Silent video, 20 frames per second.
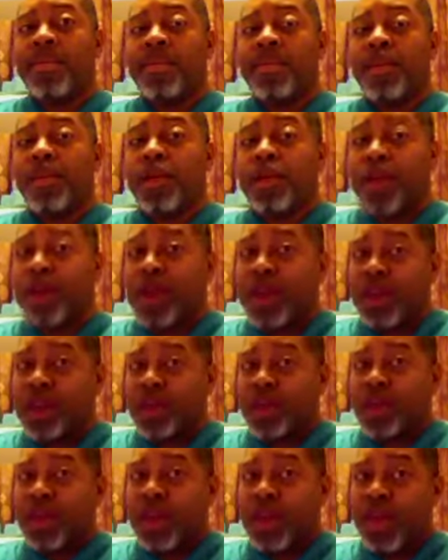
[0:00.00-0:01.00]
since
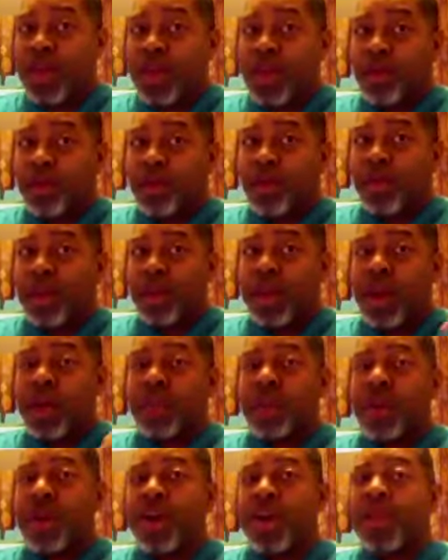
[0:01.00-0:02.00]
he's the
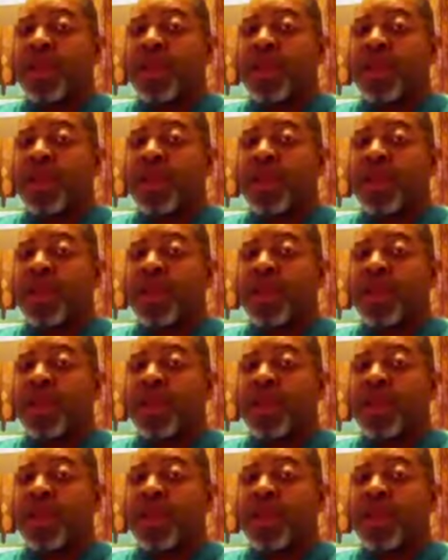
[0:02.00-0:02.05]
celebrity,